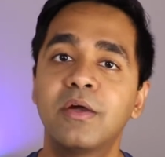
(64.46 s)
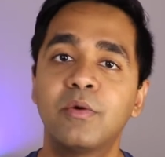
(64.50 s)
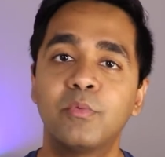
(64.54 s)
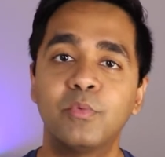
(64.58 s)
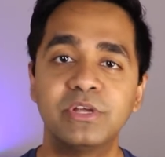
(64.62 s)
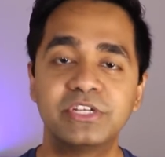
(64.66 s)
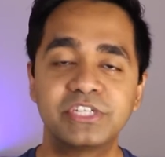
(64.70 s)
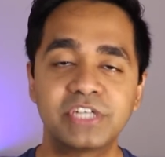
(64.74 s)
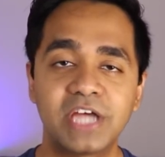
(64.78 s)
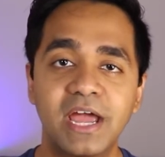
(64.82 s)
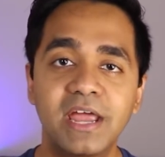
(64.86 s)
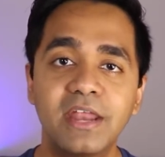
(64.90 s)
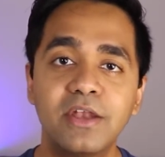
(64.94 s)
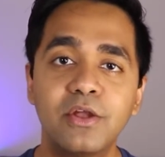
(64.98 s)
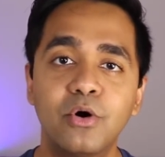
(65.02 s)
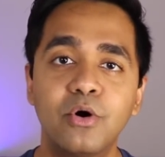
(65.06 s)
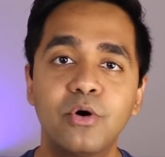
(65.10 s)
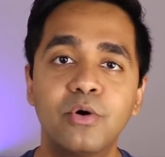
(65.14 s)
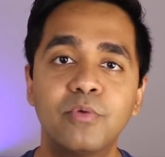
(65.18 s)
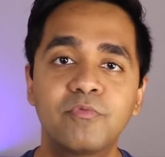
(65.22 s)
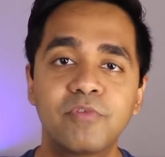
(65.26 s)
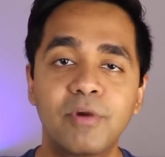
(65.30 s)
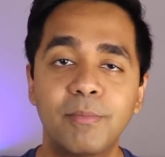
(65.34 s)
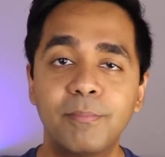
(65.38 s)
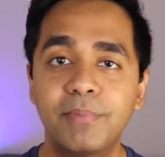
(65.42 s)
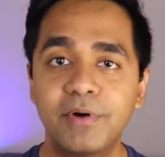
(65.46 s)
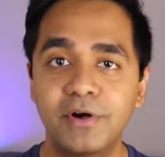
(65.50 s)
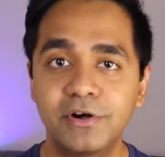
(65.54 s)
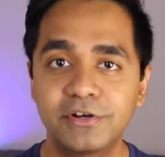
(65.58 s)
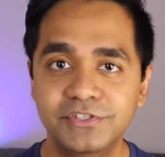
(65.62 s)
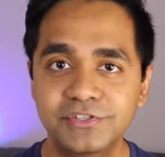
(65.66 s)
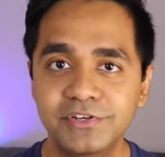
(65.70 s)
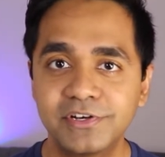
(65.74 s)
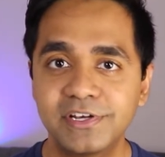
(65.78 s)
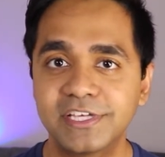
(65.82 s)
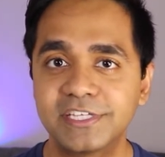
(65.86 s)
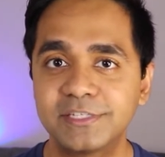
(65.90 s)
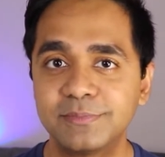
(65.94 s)
which I know from
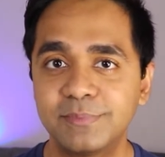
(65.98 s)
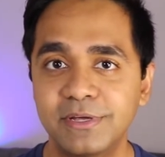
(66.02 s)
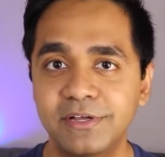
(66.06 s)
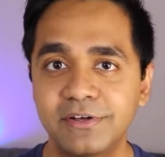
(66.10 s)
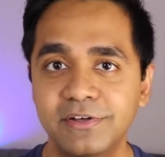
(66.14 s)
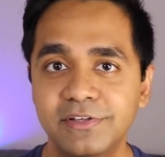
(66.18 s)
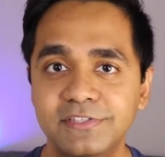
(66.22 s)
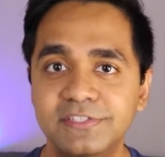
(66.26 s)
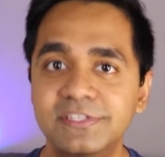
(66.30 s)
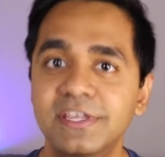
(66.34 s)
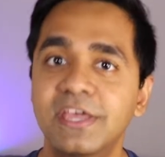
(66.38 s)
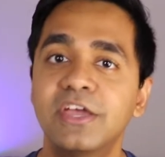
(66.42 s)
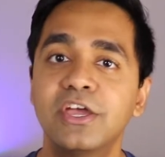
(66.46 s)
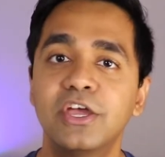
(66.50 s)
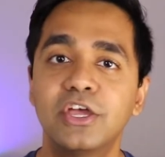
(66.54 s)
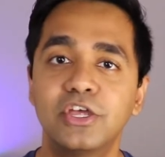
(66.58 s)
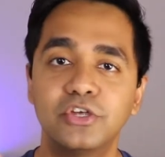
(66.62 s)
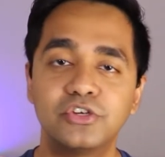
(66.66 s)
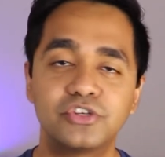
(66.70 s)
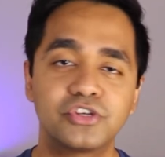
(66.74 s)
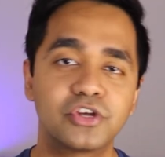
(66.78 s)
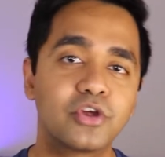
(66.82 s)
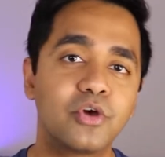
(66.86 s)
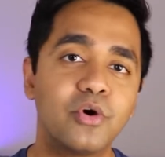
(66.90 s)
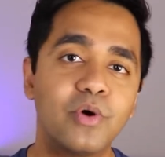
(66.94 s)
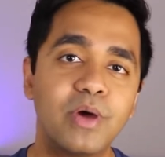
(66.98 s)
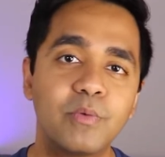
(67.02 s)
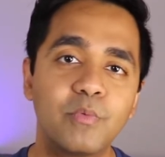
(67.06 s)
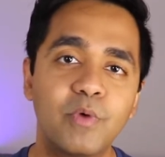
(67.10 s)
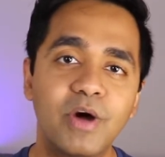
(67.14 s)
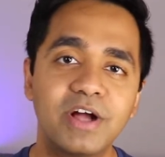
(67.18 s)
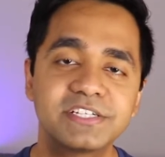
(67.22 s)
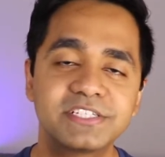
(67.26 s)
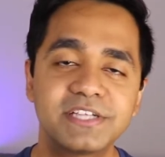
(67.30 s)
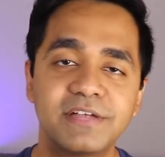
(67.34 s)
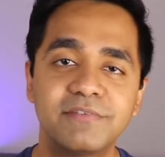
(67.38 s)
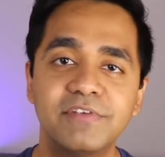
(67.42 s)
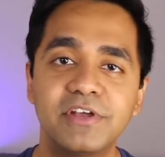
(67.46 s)
personal experience. You should go and
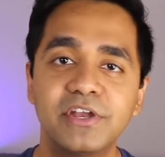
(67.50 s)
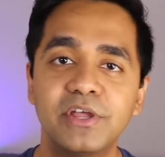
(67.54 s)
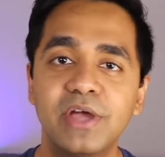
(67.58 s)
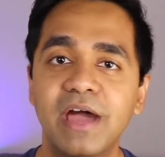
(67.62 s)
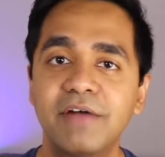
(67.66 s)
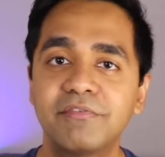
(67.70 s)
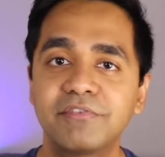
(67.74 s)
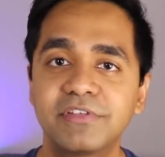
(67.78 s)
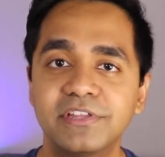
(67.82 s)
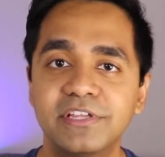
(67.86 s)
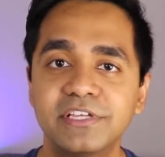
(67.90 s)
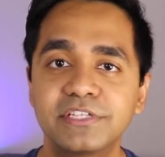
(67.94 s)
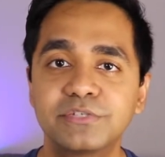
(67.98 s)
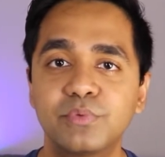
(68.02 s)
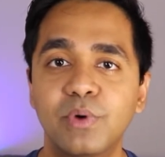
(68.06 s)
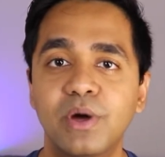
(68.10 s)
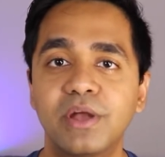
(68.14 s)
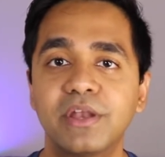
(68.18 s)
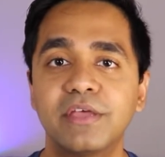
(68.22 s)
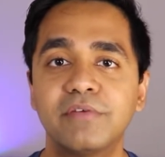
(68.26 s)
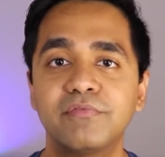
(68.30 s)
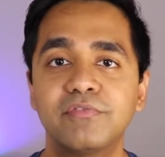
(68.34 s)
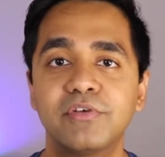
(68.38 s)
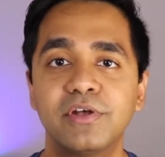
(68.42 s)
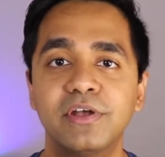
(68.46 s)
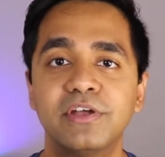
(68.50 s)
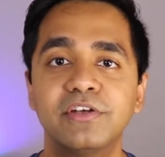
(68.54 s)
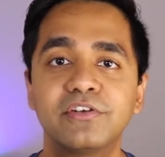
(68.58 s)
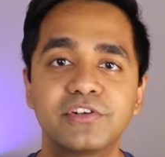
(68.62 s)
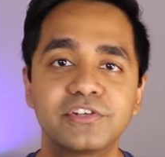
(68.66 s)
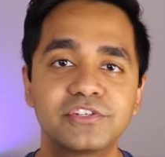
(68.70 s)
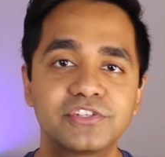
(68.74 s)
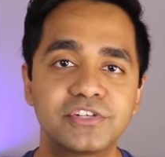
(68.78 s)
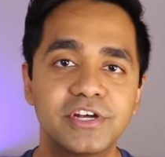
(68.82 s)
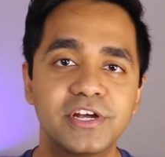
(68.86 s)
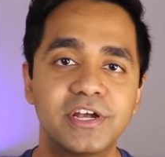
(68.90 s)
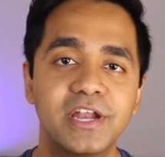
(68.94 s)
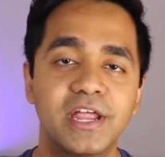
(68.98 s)
watch that video after this one if you're
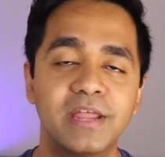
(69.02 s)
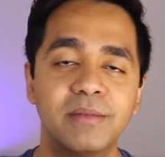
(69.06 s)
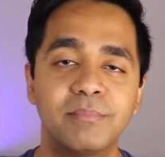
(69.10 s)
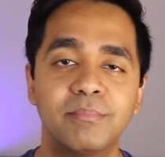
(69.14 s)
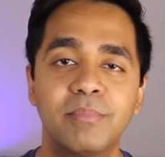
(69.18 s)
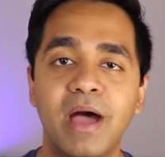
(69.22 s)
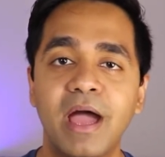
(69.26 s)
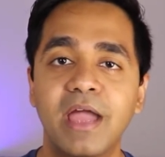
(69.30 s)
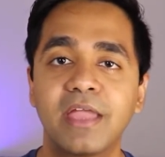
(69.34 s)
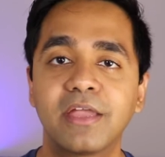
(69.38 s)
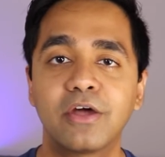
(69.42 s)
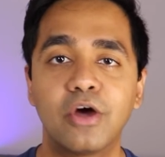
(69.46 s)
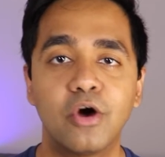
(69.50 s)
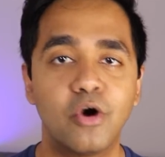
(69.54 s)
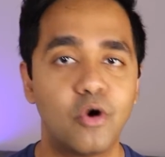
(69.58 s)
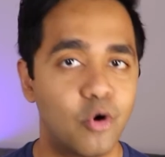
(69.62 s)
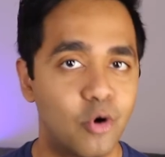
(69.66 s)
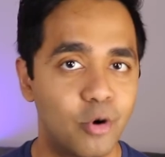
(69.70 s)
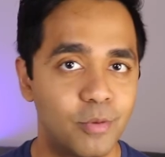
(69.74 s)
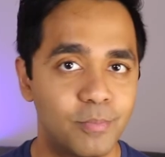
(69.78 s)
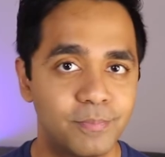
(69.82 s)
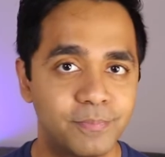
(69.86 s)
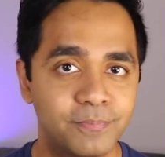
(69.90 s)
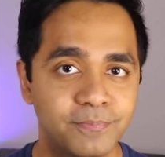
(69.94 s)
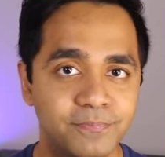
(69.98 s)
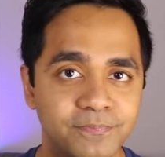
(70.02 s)
interested in buying a home.